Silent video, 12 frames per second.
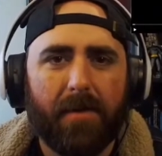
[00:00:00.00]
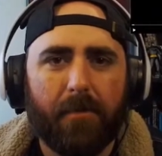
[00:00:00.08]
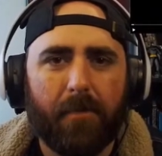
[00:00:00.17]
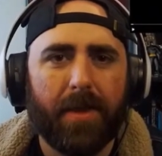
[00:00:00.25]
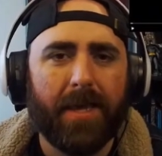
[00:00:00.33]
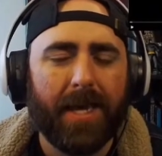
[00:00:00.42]

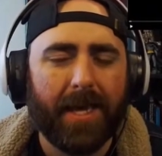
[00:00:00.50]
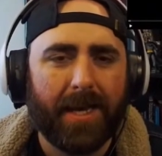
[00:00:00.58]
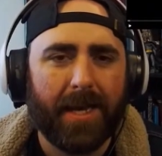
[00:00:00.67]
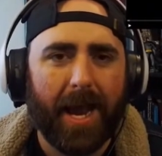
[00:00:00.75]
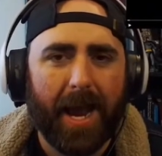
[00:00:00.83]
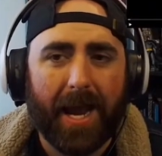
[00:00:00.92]
But then
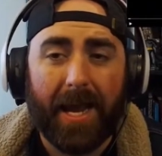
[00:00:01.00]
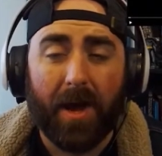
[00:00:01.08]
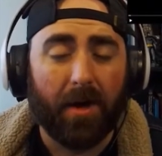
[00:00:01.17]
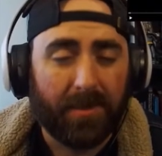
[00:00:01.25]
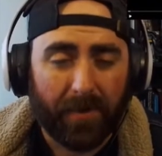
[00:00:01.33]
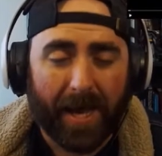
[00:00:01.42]
he
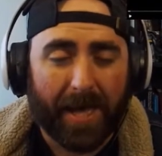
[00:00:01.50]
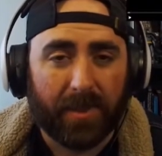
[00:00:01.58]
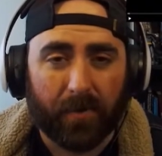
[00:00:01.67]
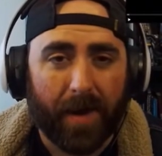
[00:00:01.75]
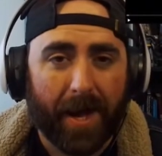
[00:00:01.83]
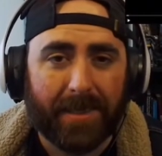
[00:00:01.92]
also has the
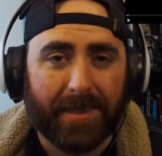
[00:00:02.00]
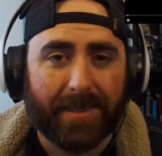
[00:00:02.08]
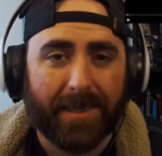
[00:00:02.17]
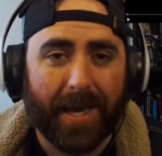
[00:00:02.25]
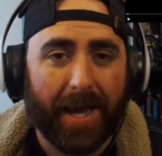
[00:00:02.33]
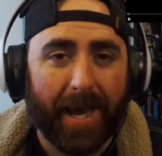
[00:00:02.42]
right to
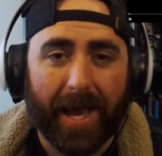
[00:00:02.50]
say